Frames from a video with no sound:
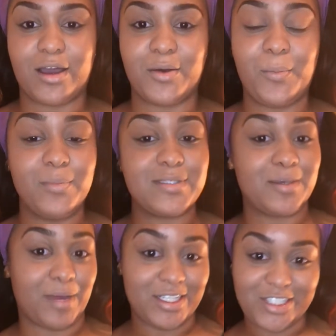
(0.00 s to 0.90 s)
welcome to
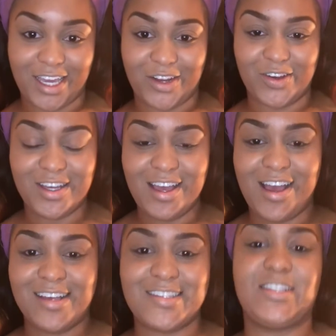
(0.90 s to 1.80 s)
my channel.
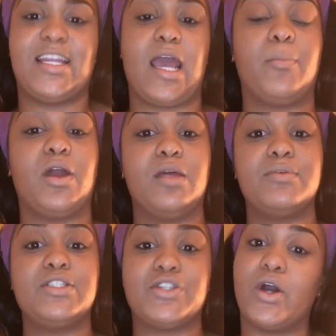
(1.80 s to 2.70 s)
So today I'm going to
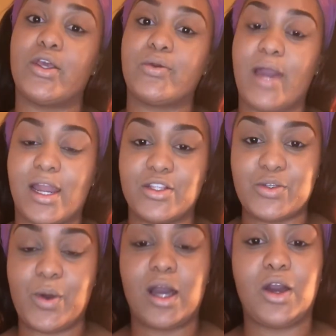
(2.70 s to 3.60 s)
be showing you how to do
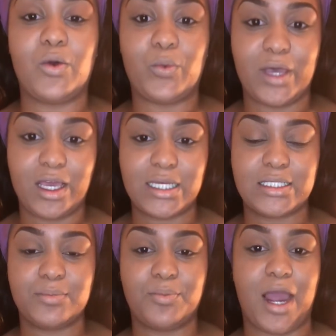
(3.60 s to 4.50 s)
a quick,
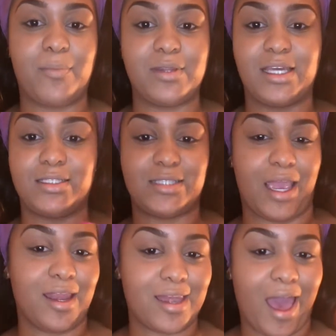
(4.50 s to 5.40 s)
probably
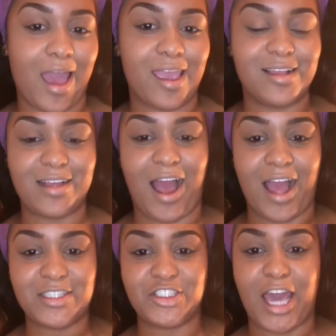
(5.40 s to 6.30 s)
date night
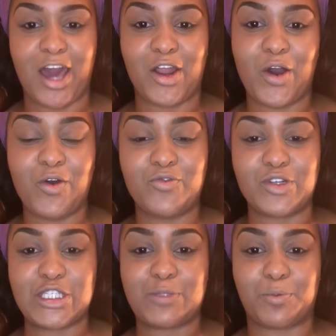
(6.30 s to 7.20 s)
eyeshadow for
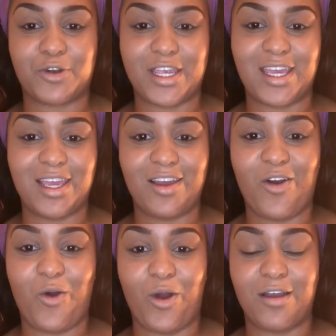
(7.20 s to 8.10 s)
spring
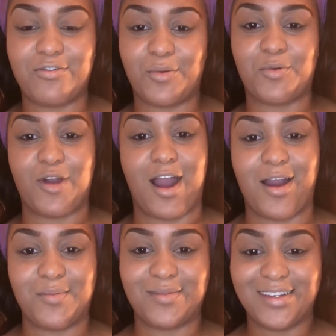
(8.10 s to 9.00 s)
or for
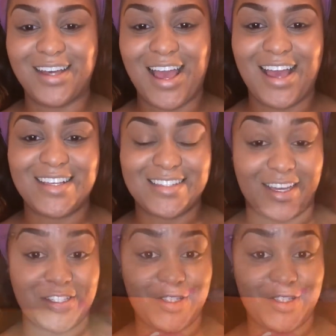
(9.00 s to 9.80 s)
prom. Stay